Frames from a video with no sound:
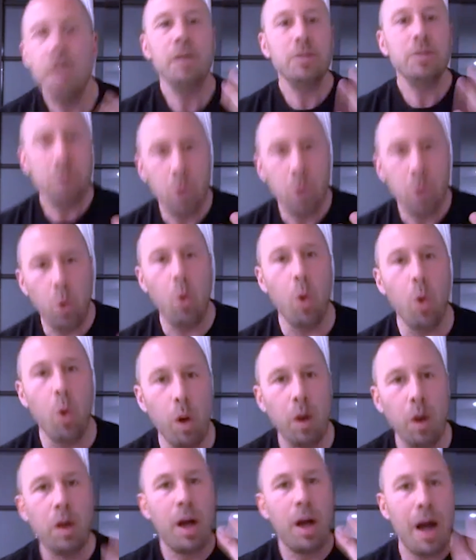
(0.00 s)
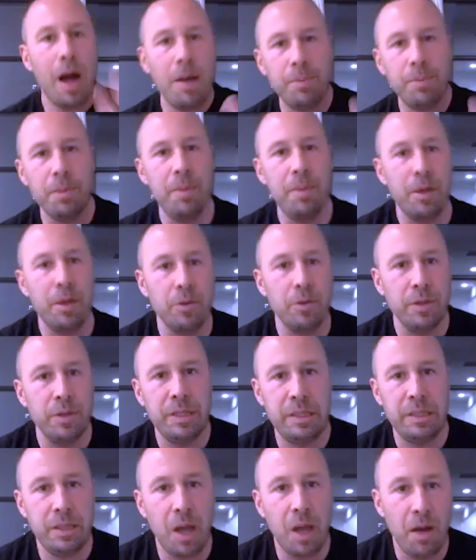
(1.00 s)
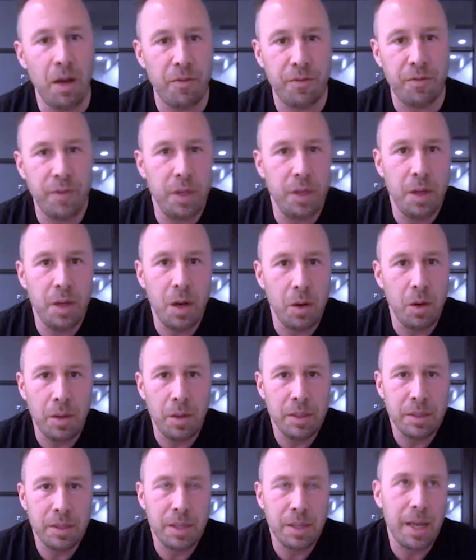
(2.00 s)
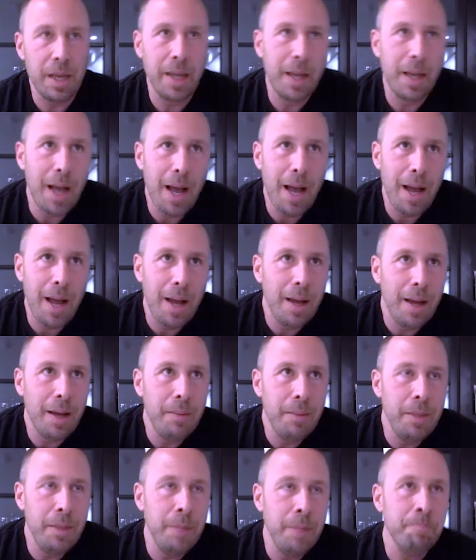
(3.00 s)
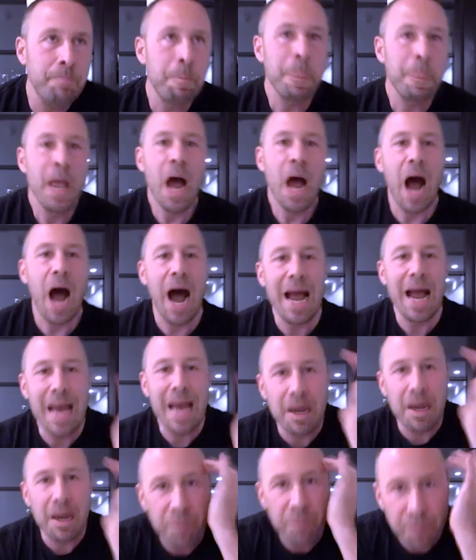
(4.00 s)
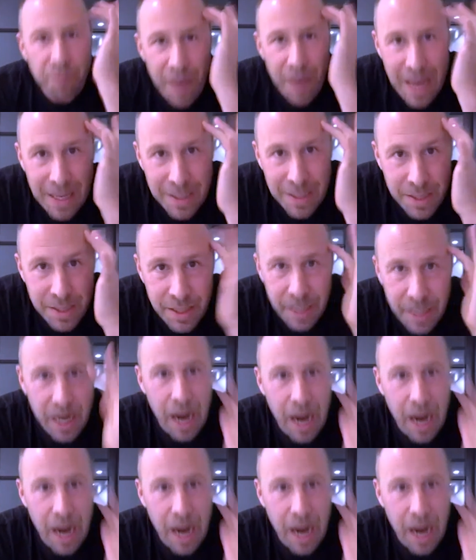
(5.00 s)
core complementary stuff, you know, it's like, I mean, I had a fantasy.